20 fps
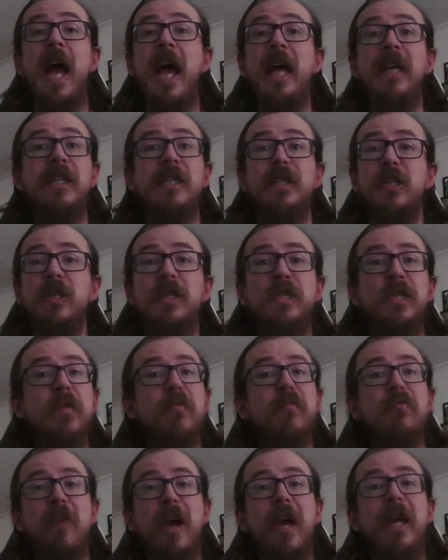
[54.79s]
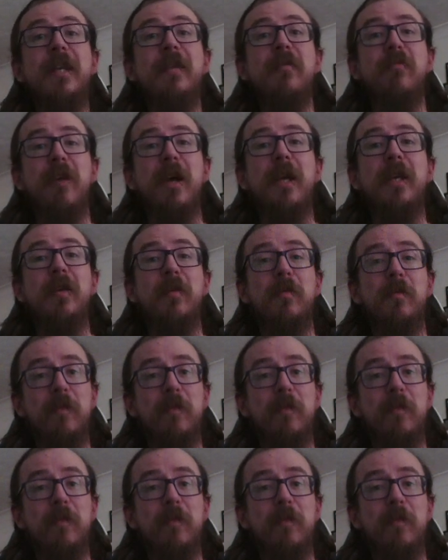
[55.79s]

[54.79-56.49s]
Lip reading: and just some random